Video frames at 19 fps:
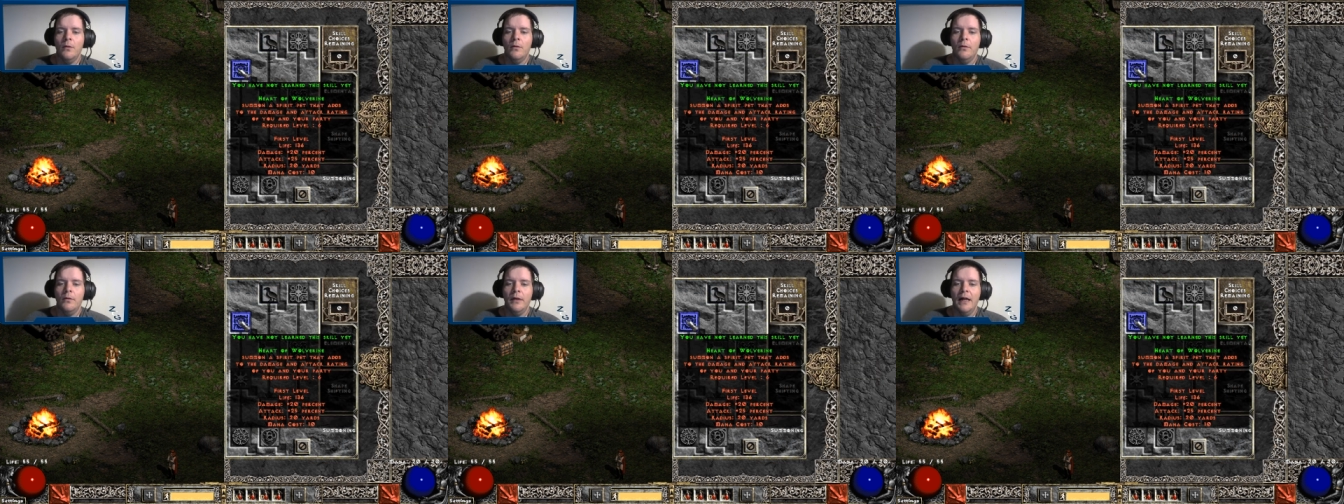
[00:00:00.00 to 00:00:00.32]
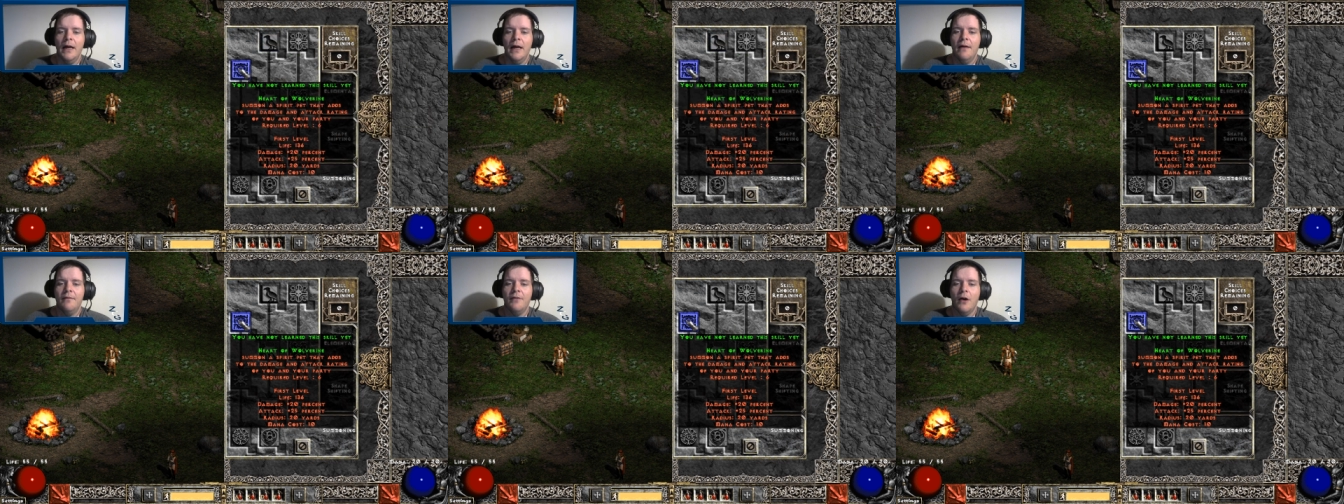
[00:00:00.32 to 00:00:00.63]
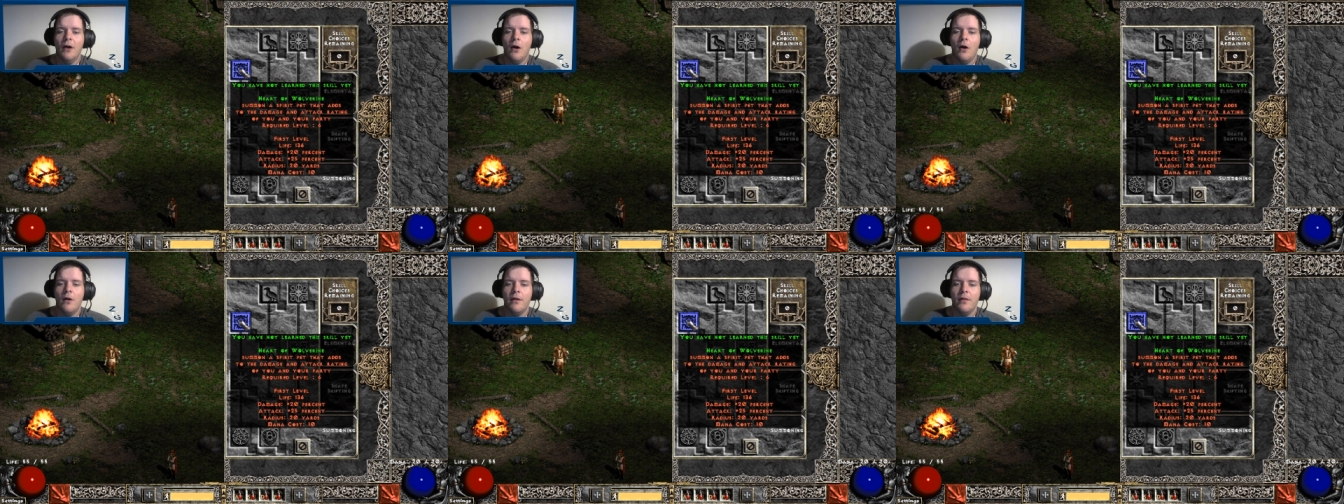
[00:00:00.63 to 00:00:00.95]
We have
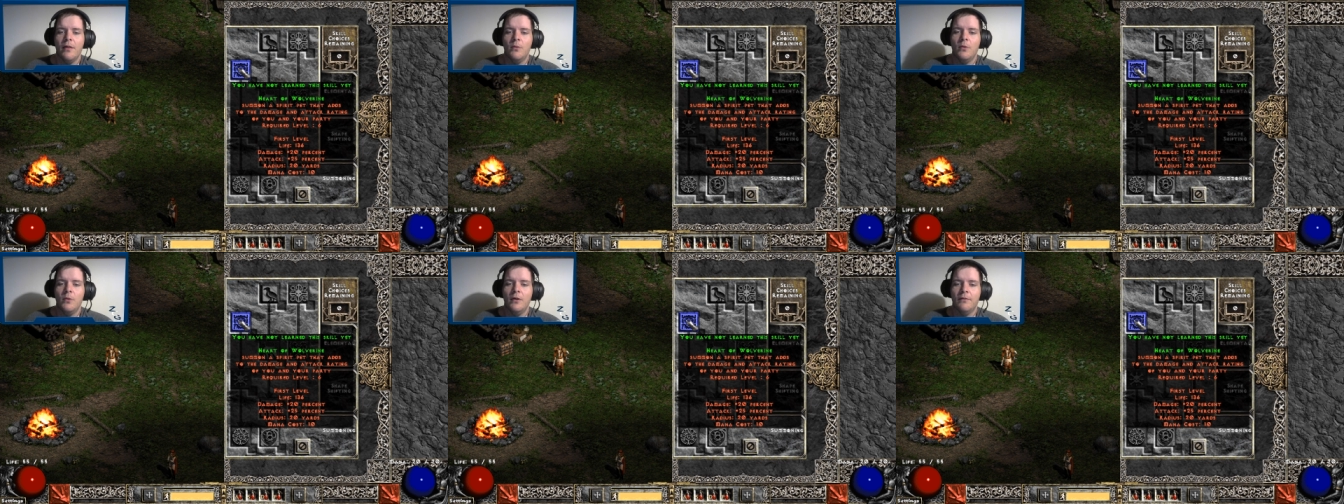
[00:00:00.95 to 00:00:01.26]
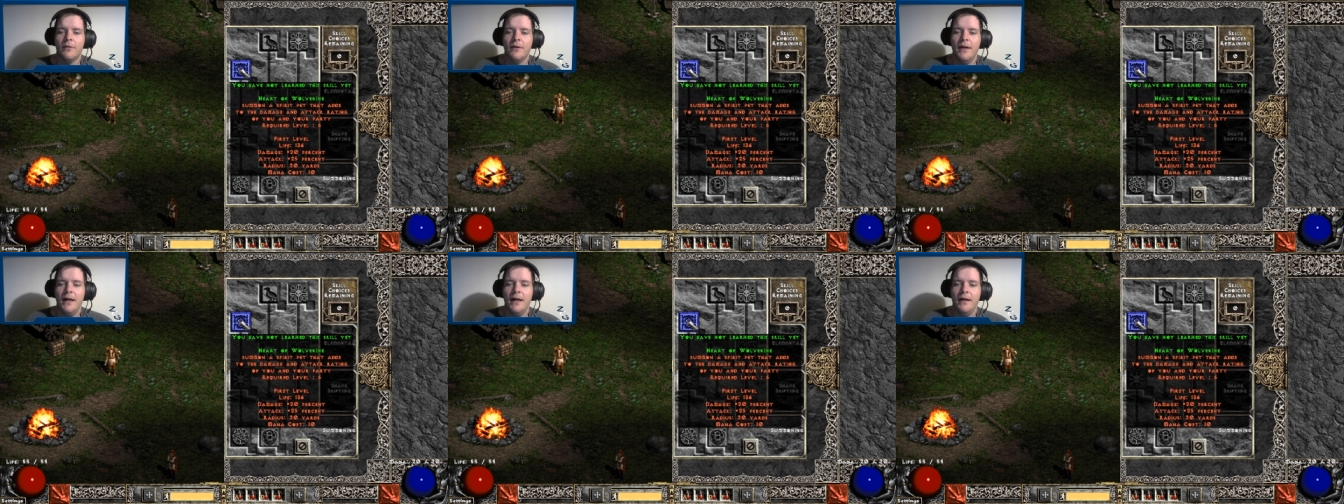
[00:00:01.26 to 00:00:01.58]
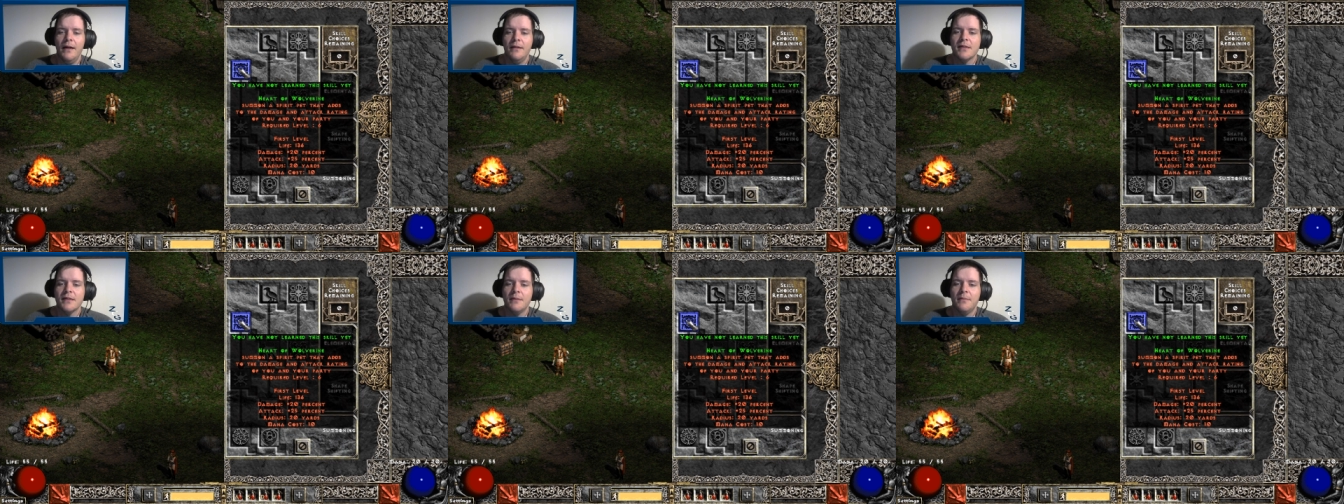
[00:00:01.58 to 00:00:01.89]
Heart of the
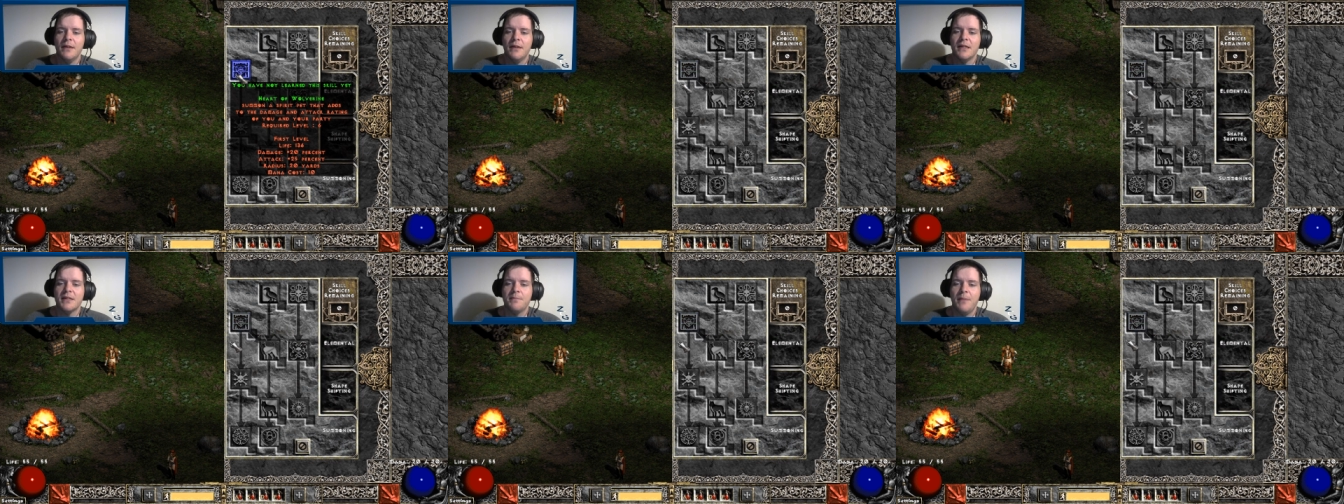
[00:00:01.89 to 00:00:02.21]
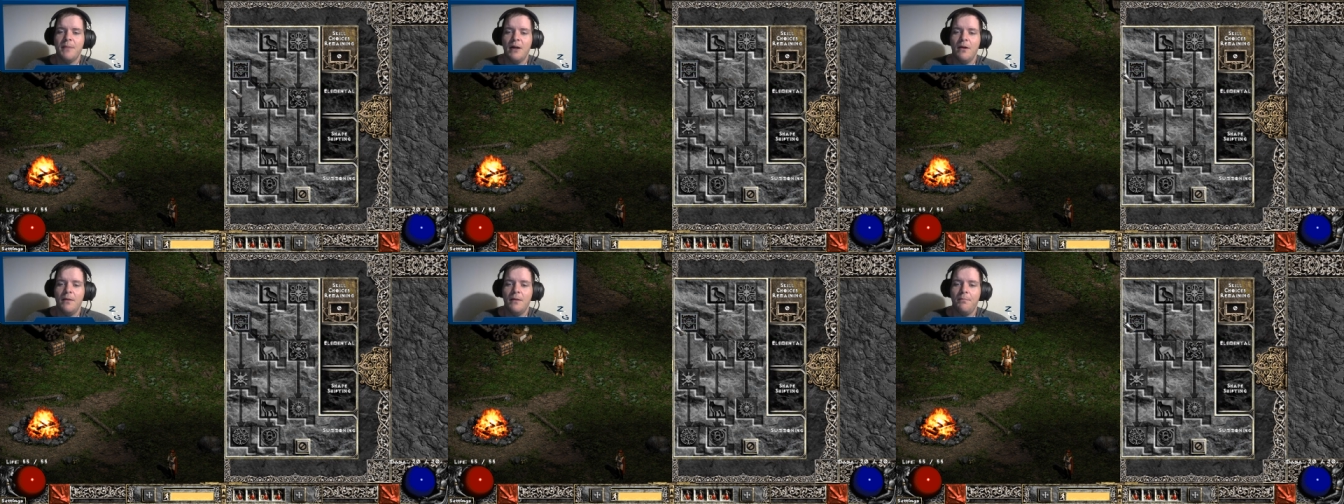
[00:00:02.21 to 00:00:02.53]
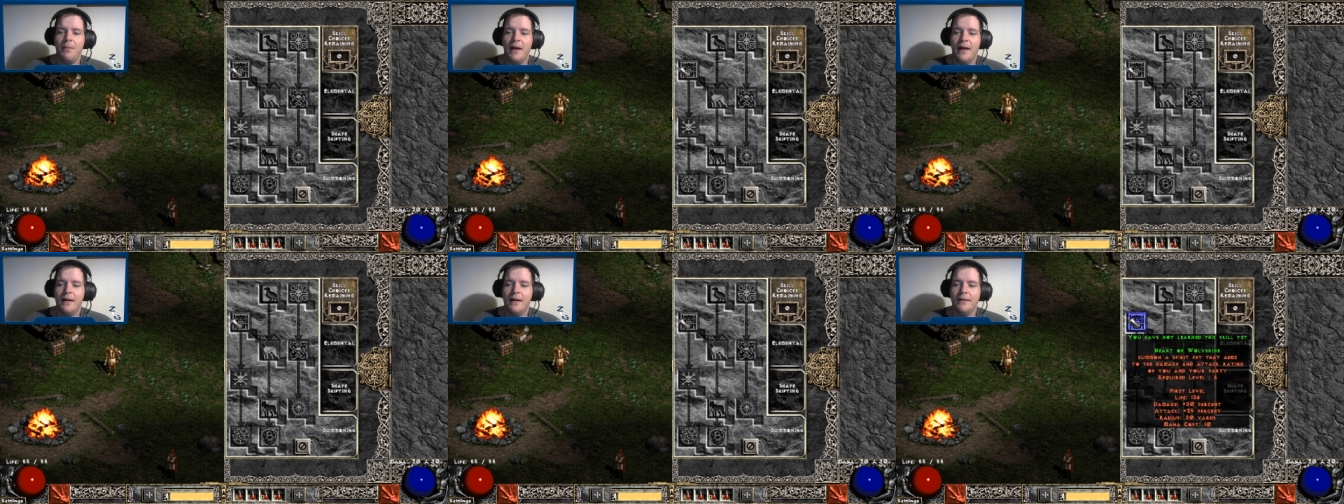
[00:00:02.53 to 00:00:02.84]
Wolverine. Summon a spirit
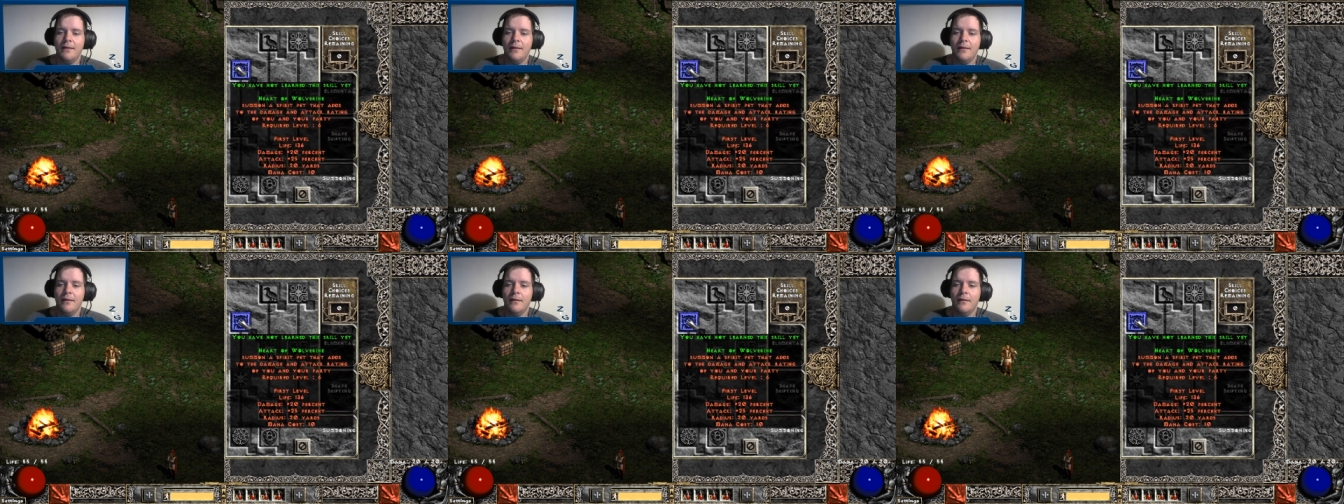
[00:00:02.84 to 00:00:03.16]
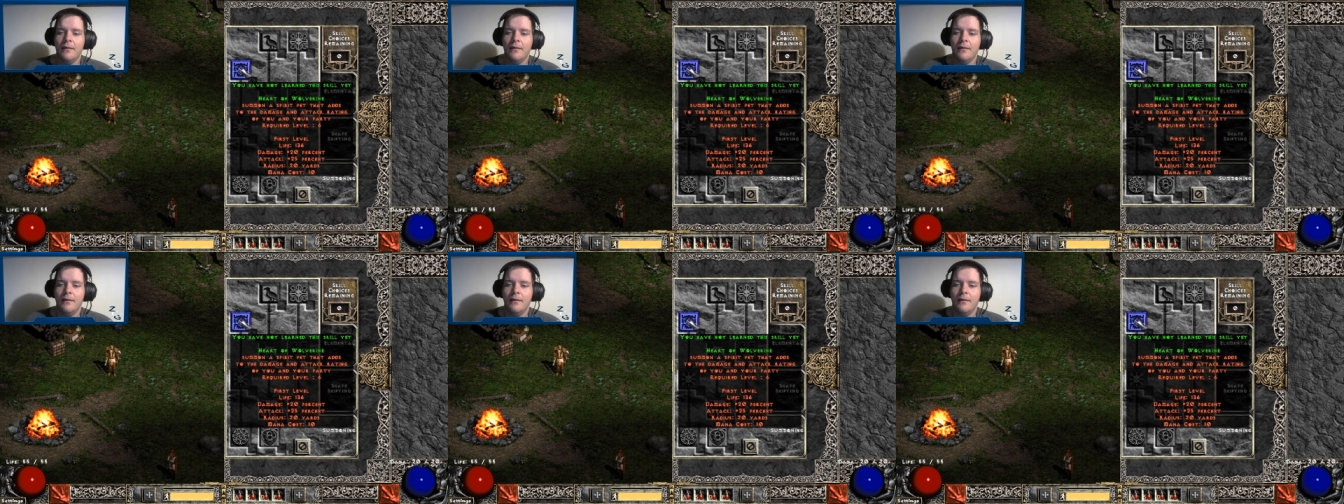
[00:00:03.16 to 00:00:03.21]
pet